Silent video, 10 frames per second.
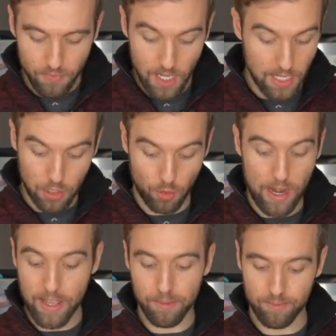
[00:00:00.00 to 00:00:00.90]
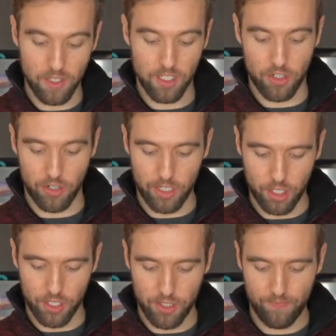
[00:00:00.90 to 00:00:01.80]
It's great, it's
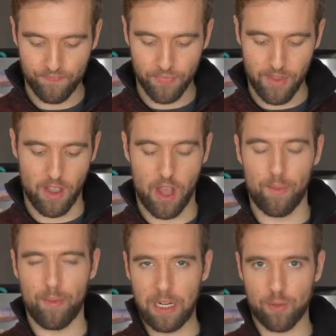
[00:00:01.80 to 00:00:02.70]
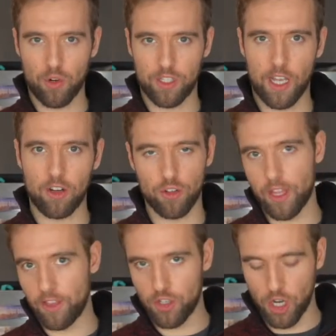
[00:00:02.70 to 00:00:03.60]
delicious, but much more subtle
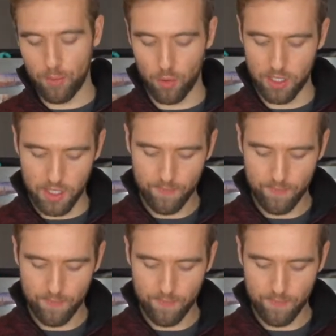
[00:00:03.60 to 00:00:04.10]
than the sharp ones.